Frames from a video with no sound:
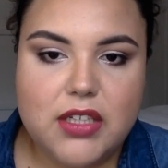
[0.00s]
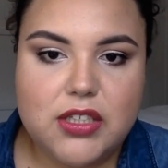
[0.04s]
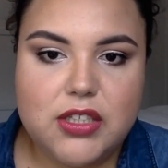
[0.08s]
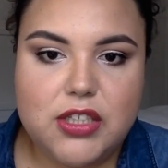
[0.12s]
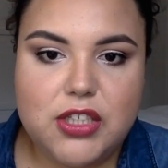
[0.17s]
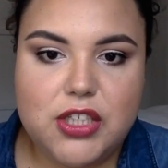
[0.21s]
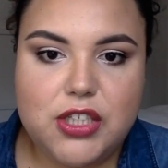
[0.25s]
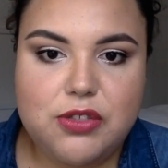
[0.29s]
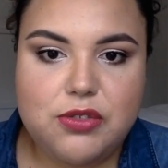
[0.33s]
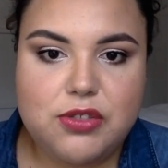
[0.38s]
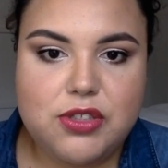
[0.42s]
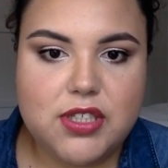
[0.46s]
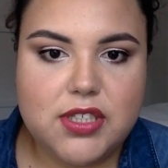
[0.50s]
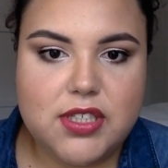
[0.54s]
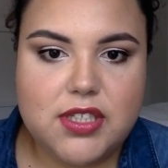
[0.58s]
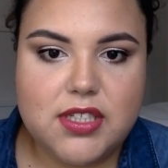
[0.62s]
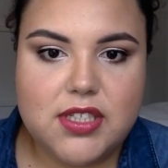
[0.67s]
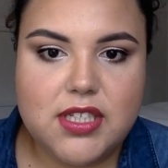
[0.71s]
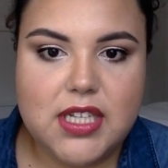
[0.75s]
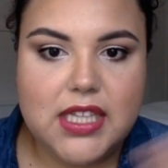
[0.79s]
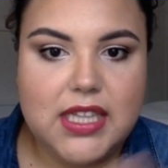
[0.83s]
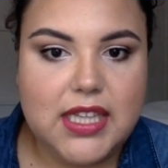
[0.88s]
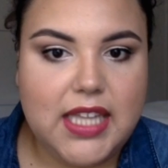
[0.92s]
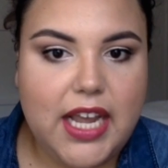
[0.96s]
You
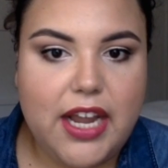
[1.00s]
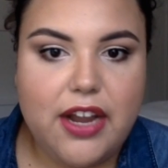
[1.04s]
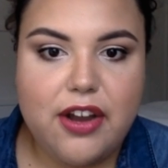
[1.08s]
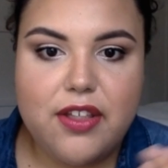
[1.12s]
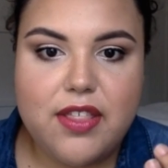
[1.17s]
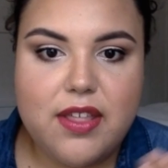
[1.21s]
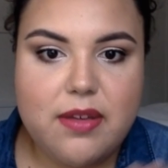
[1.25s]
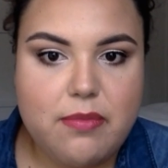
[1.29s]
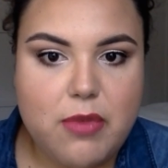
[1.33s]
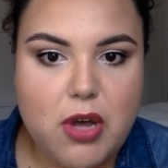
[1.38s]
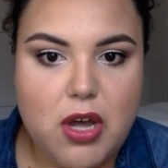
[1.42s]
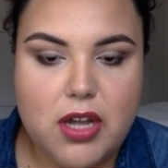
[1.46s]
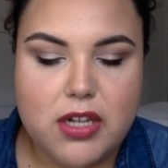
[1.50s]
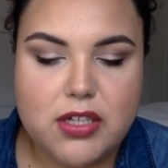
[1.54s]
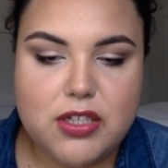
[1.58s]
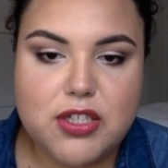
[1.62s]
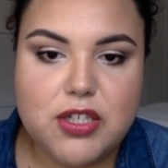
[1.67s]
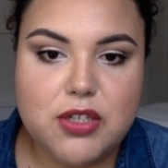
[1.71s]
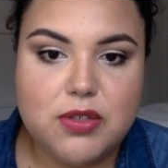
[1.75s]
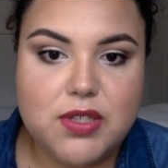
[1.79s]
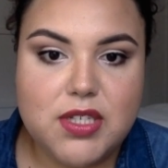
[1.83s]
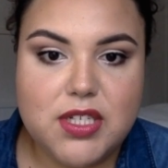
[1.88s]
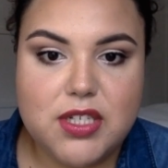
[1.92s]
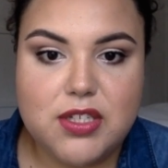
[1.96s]
just layer them on.
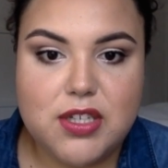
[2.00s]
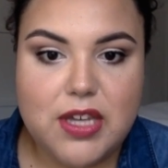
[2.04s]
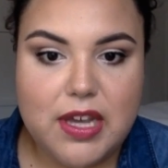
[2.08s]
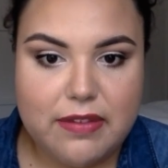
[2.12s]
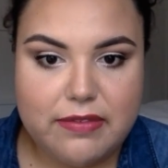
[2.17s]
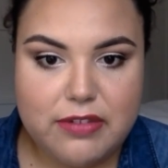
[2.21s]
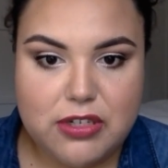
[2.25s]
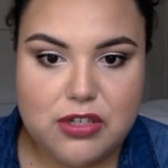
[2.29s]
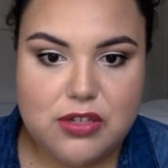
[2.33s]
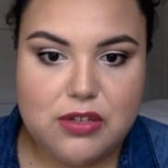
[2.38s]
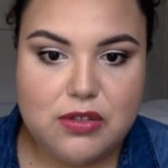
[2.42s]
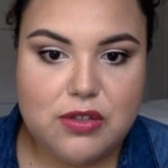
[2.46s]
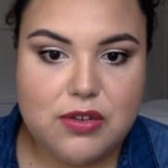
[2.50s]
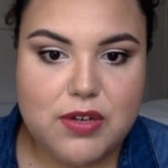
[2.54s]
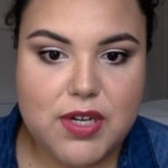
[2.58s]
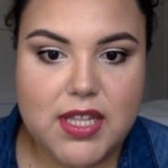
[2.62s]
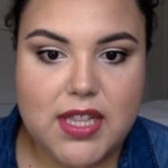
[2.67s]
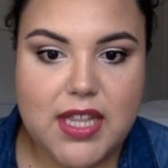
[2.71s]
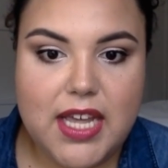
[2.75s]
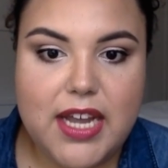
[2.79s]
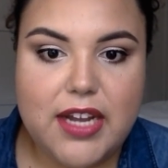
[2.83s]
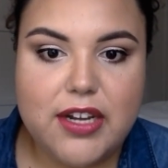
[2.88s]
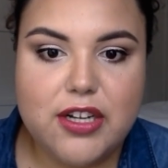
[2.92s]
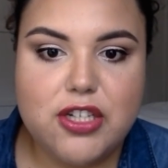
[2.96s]
So since you have to do 3
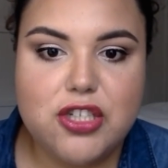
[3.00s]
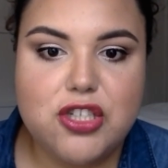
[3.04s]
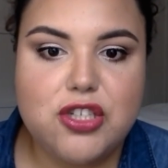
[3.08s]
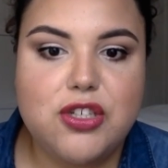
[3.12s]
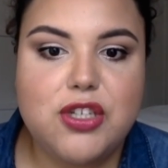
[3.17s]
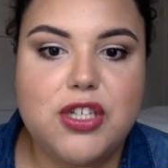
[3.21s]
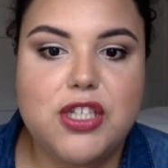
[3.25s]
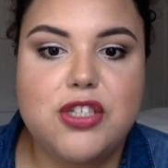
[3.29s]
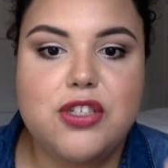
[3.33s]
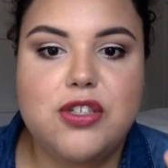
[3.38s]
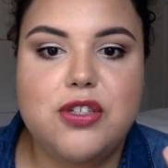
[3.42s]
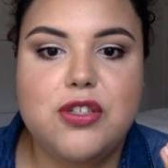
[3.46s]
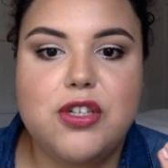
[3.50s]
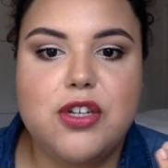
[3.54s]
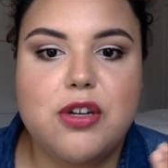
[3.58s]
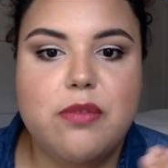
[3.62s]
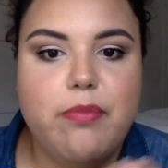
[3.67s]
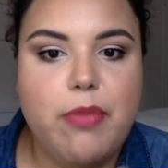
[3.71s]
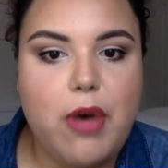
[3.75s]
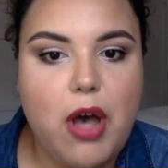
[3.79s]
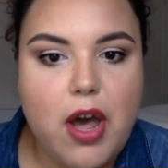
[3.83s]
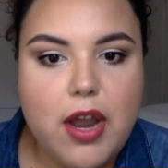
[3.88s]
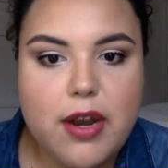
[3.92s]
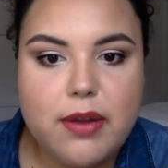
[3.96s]
layers, you can do your
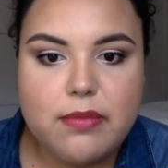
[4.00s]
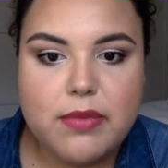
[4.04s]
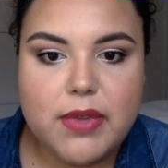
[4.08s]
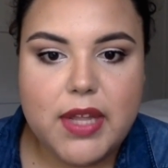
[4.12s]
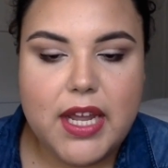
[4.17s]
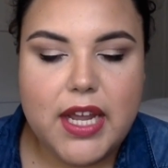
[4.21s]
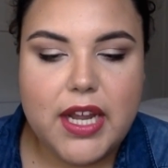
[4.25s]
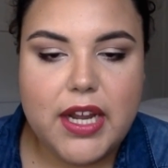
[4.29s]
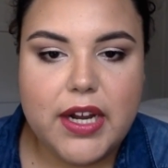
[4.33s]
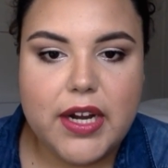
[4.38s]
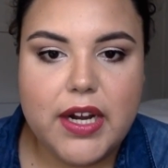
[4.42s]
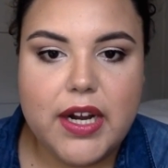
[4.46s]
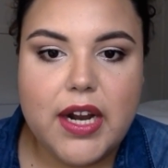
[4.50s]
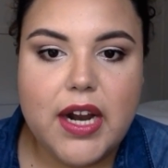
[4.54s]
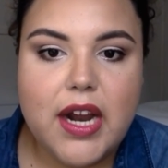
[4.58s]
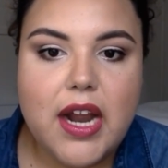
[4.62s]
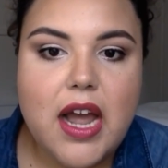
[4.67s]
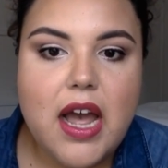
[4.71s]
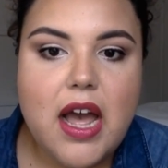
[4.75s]
bottom layer